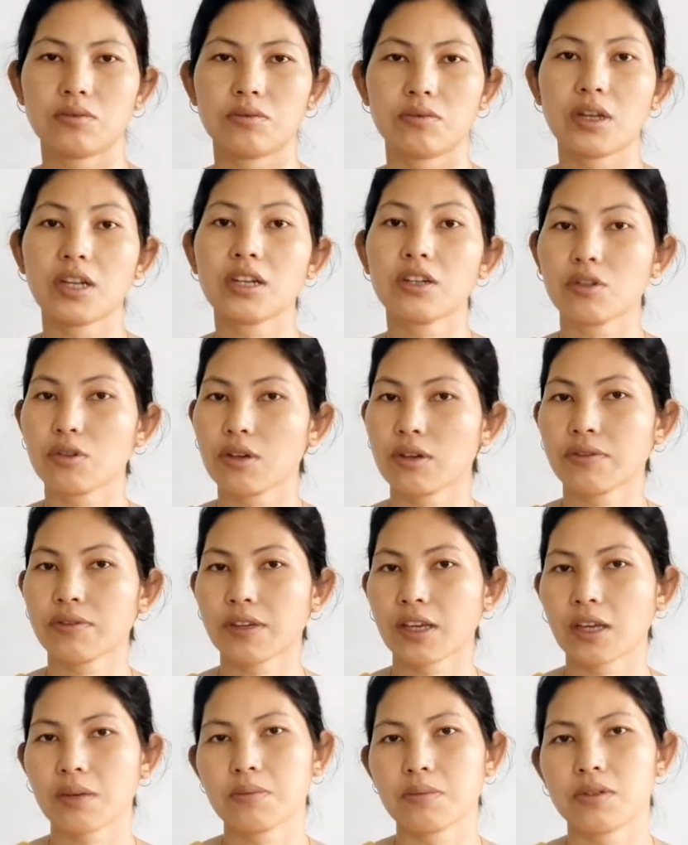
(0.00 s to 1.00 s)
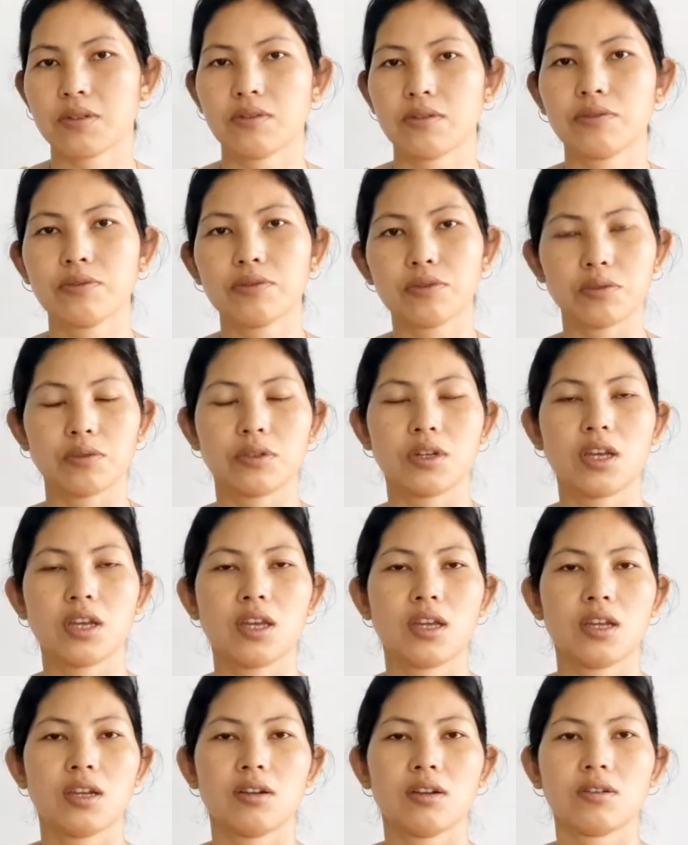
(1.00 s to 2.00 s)
where you have kept the fruit.
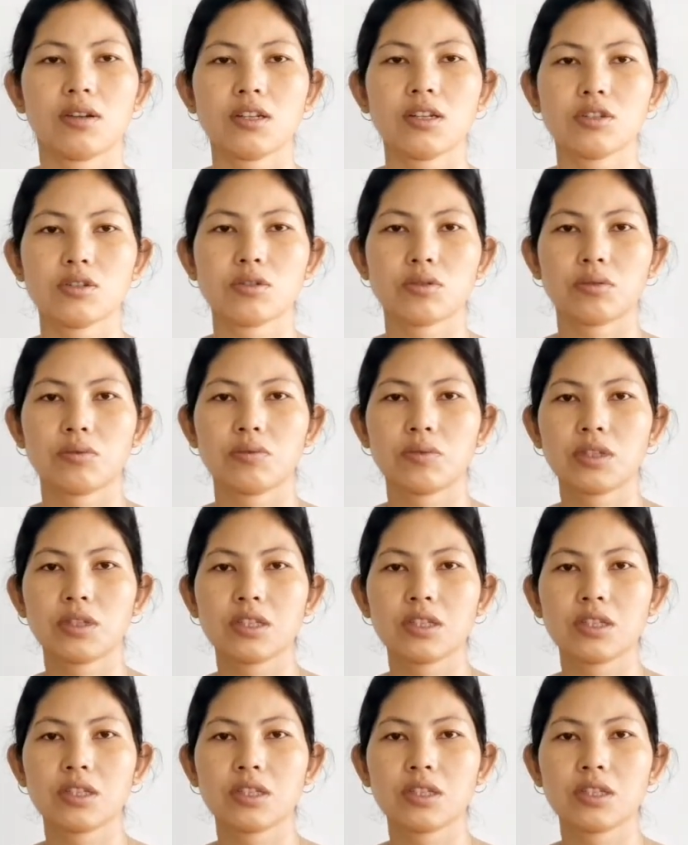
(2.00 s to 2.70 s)
Right? So with